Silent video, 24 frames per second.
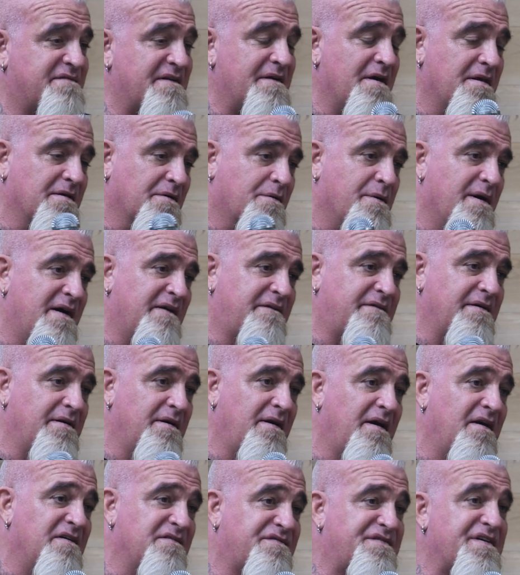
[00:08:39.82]
another question.
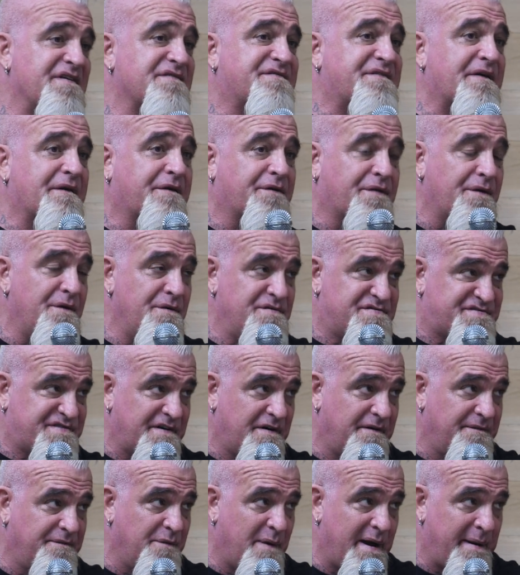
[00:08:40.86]
Is this a
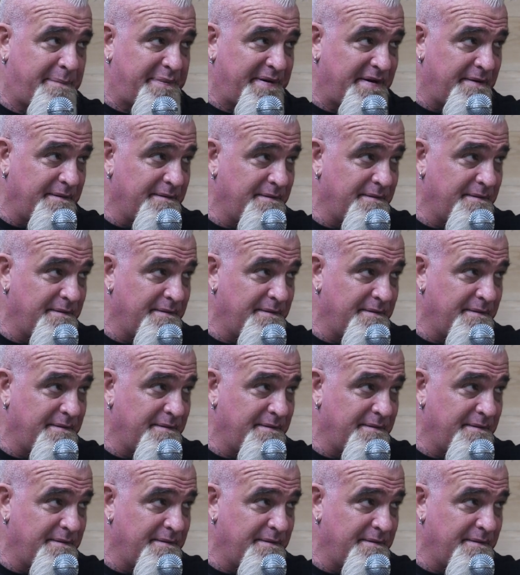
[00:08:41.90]
crew-served weapon?